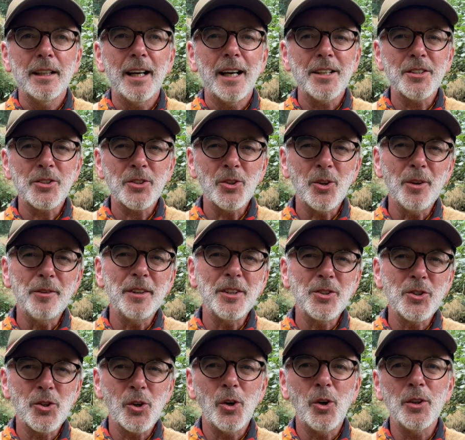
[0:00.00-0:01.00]
I sort of
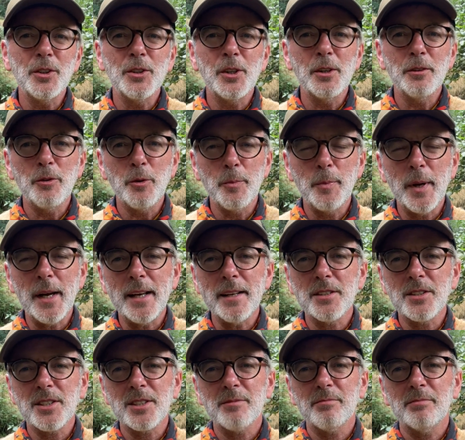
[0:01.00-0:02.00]
enjoyed the other
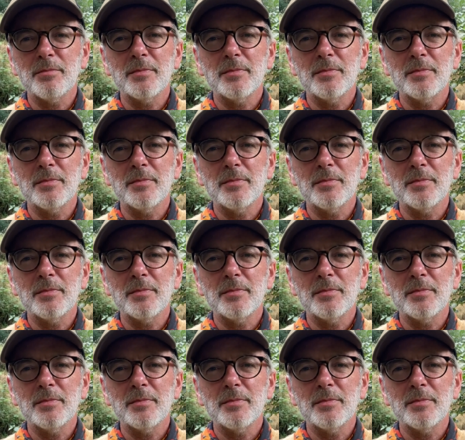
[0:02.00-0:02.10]
bits,